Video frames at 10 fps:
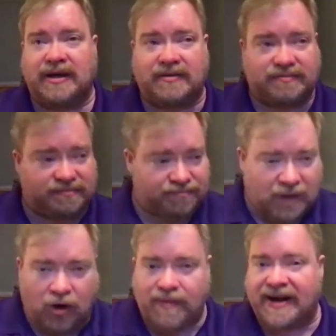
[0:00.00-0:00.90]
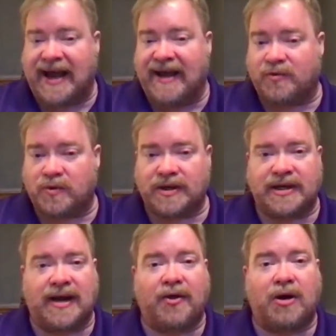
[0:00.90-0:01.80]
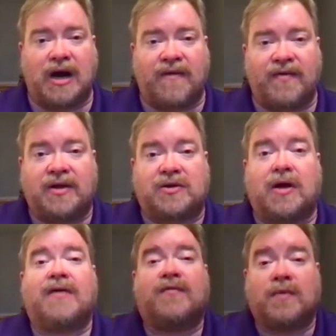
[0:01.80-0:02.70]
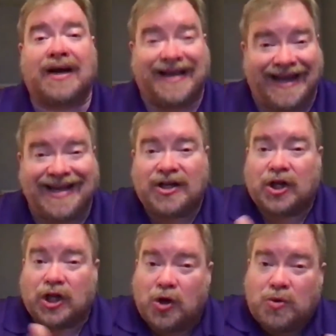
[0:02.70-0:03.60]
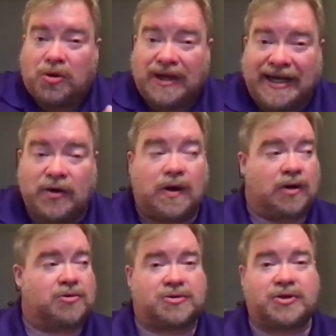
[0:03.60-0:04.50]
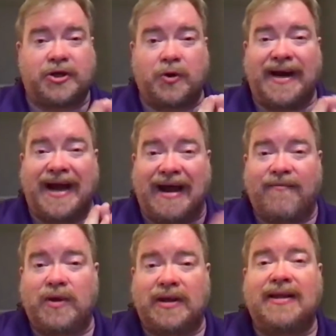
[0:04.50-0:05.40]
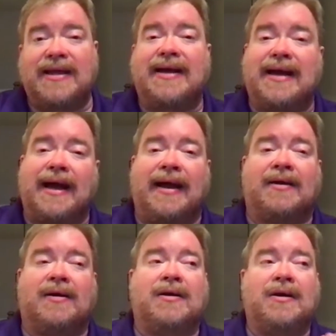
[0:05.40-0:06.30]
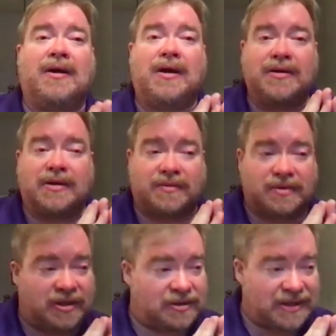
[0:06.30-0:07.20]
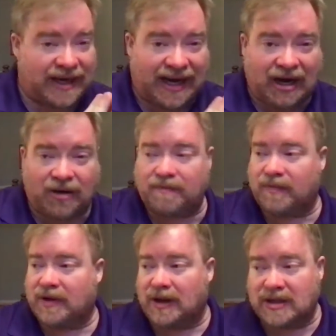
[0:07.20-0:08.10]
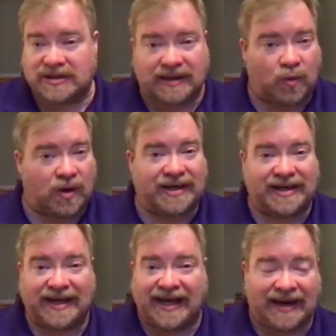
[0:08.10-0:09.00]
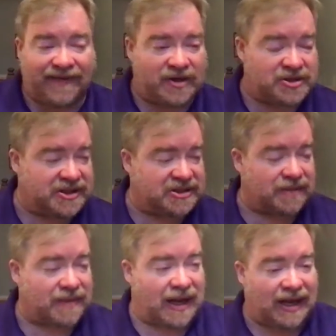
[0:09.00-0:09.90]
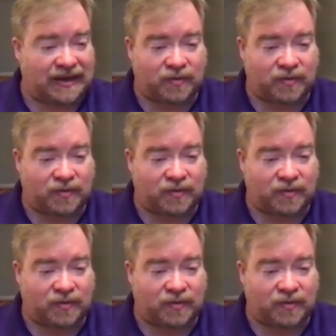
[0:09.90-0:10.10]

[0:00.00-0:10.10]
moment after another of again local heroes doing everything they can to help someone get out of their system. I